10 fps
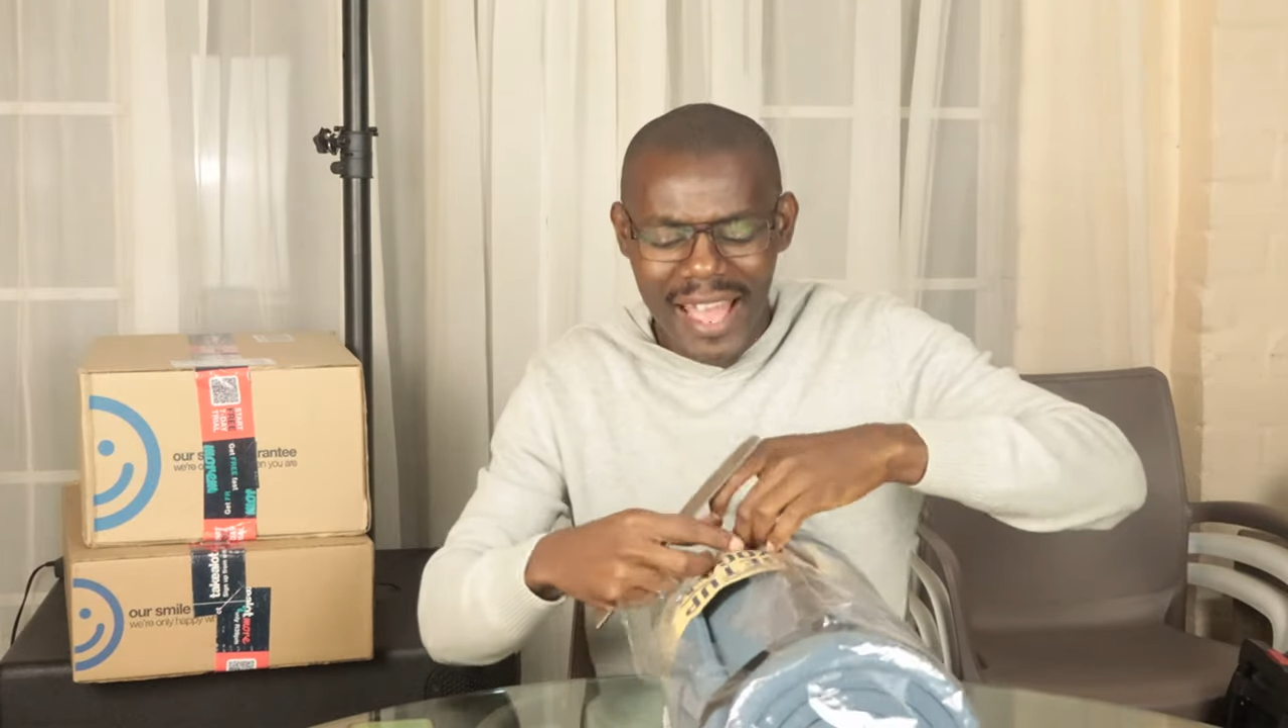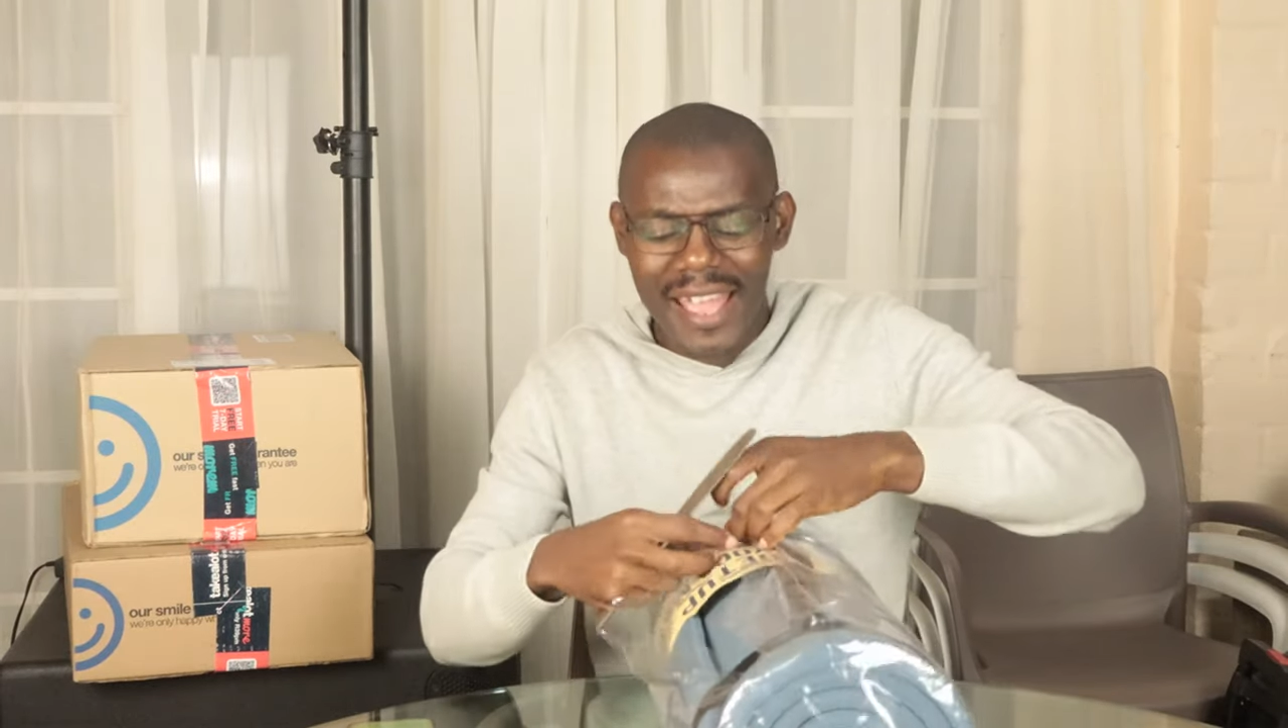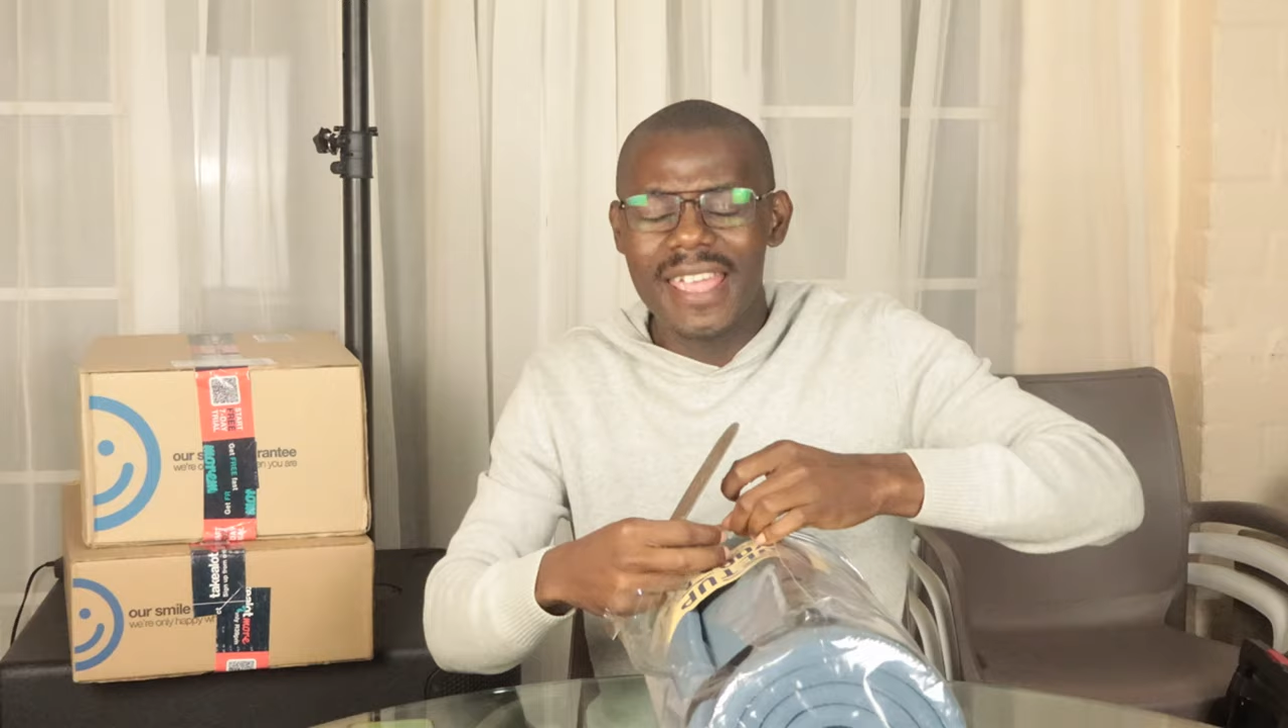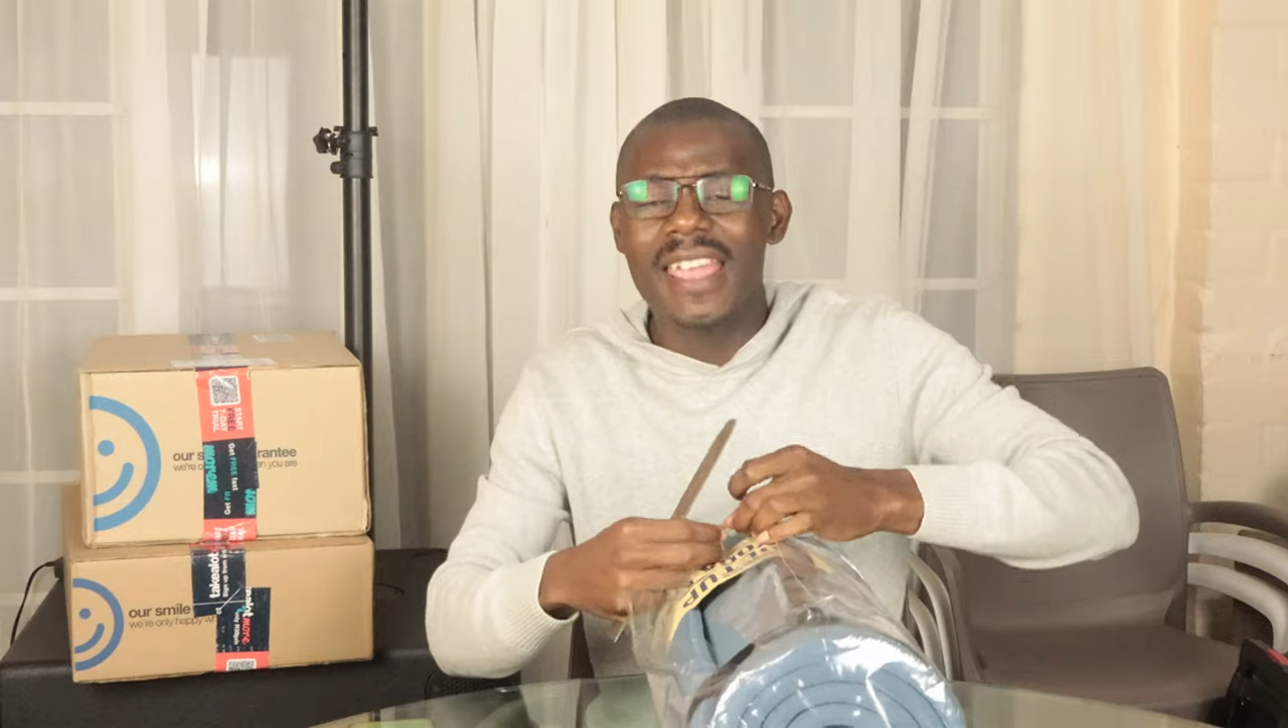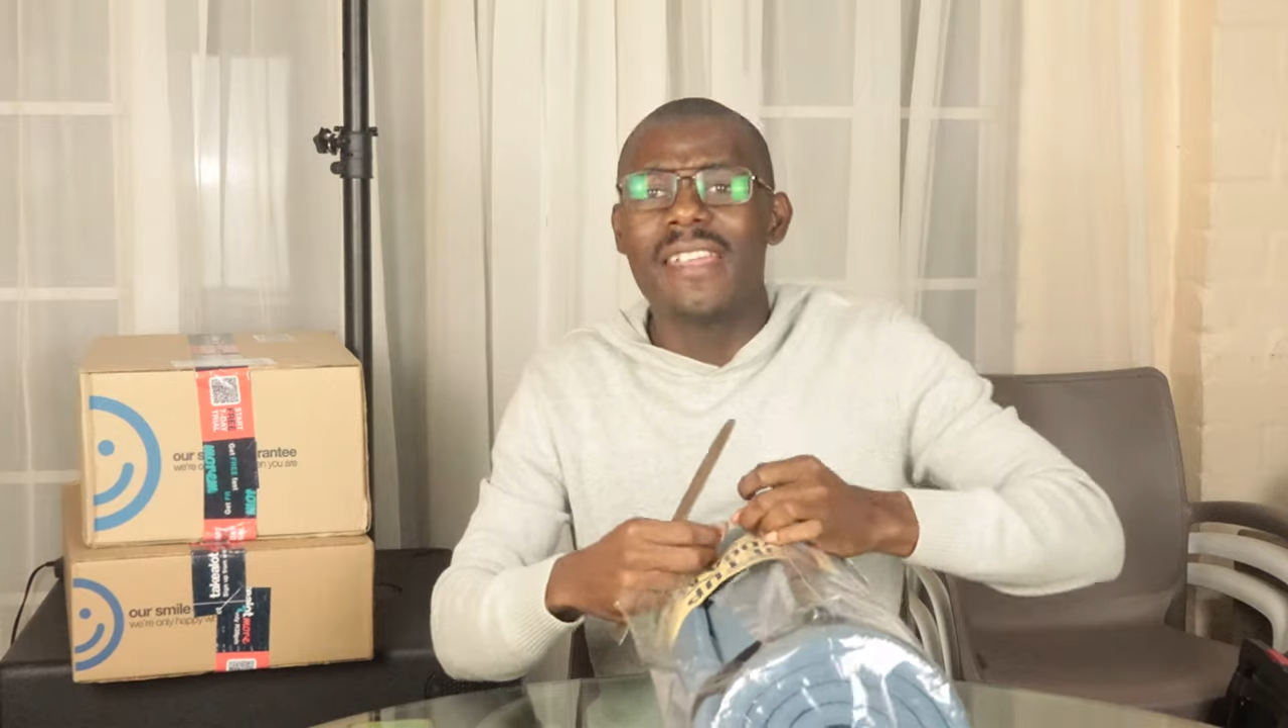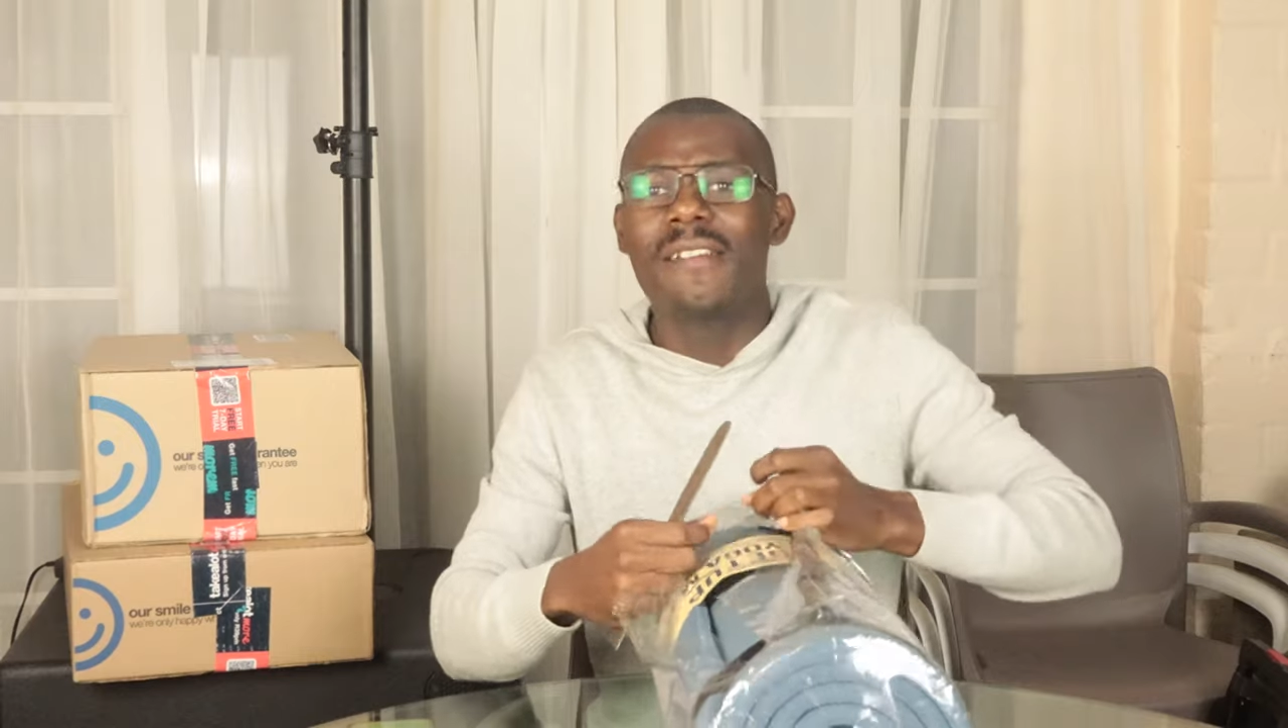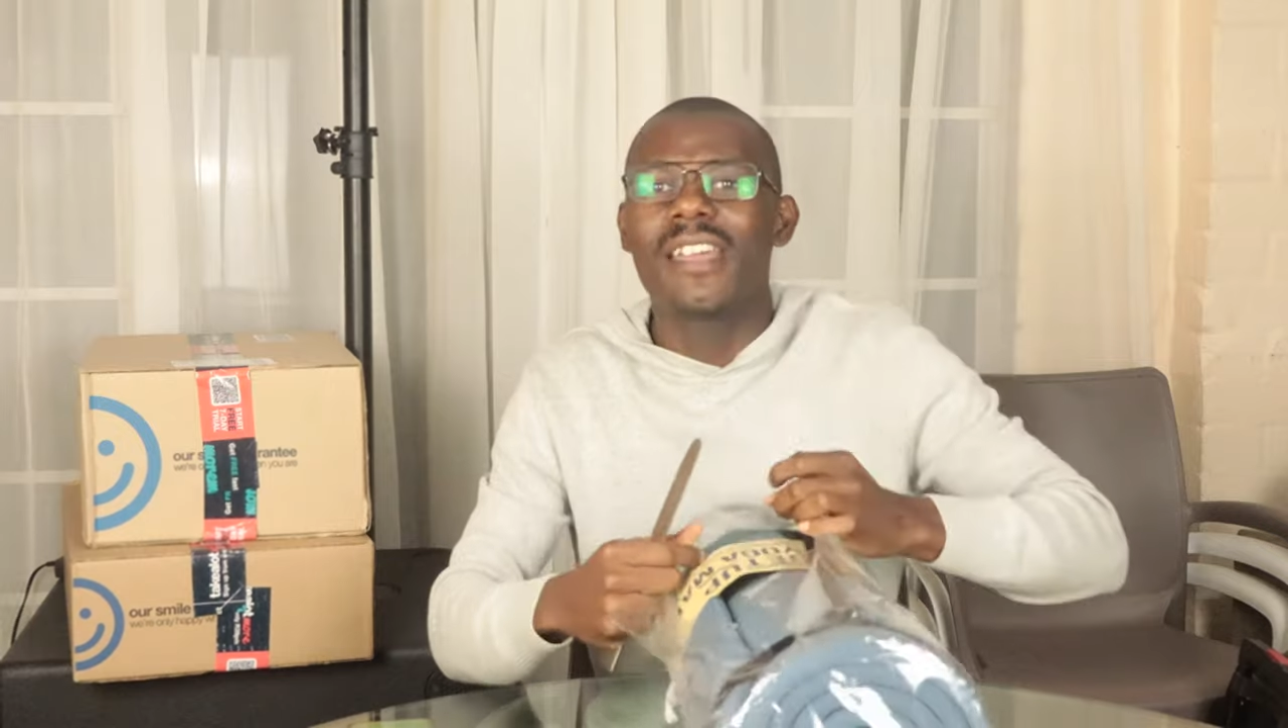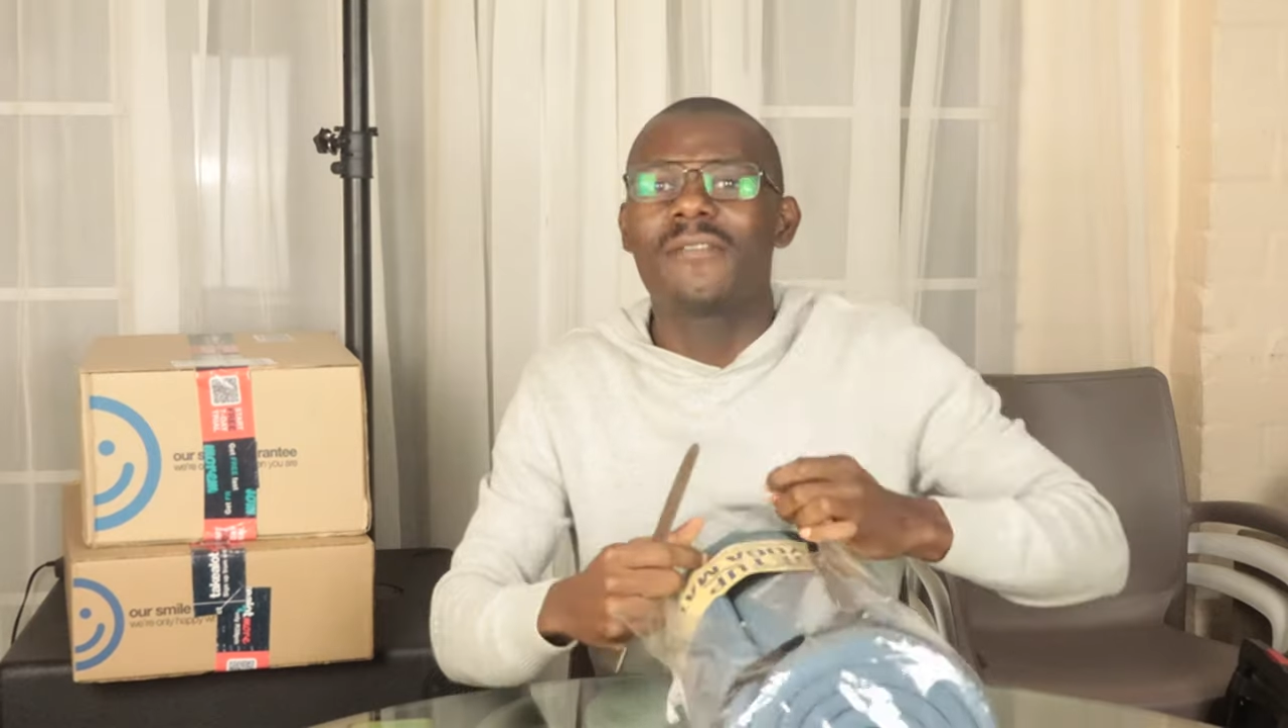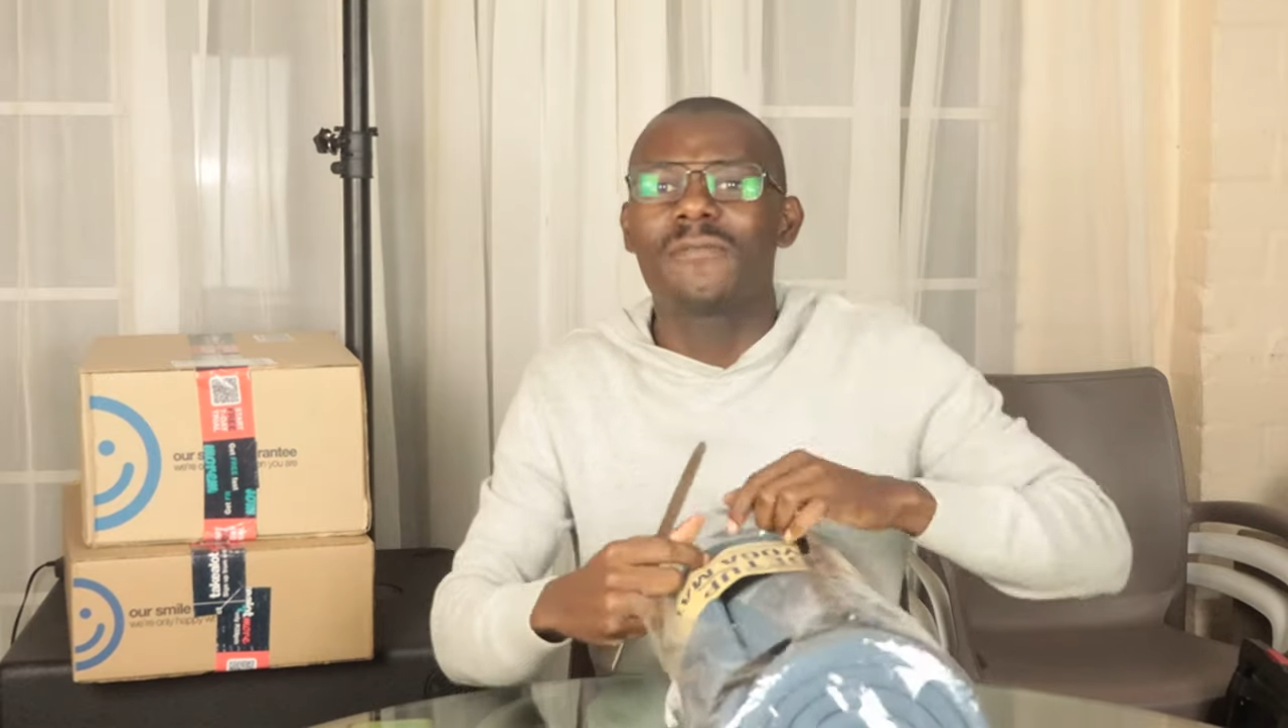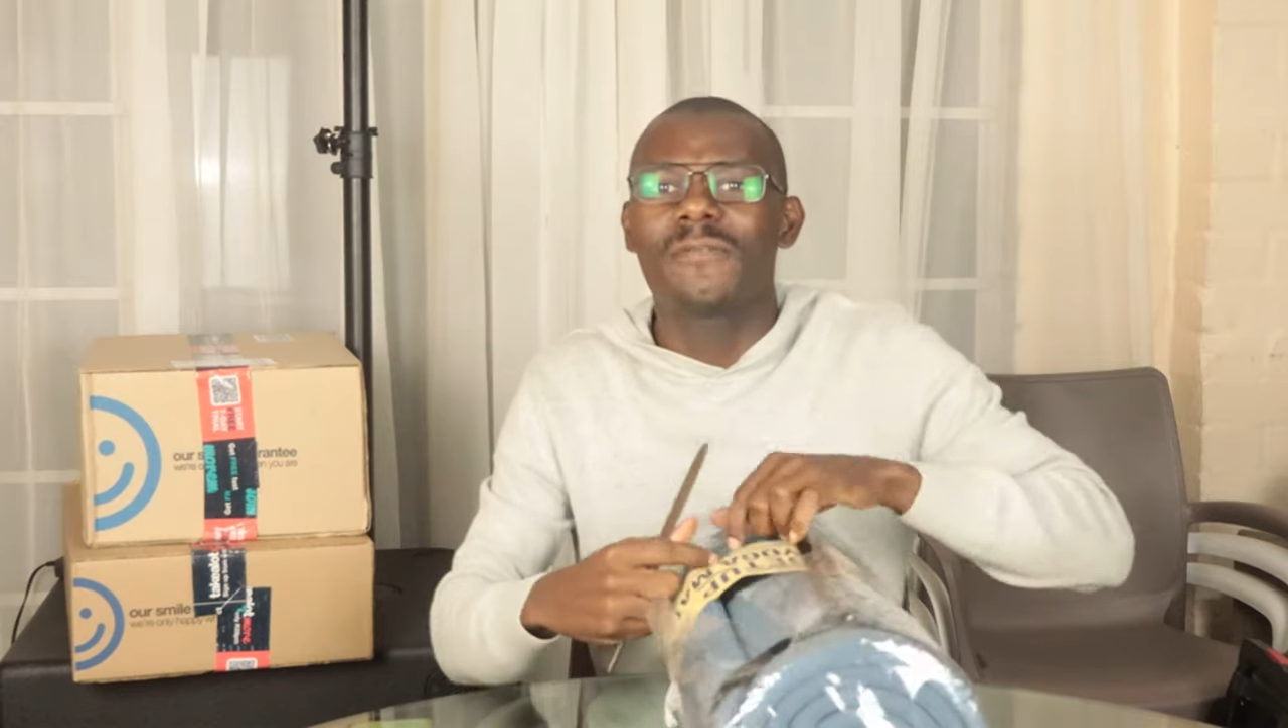I, at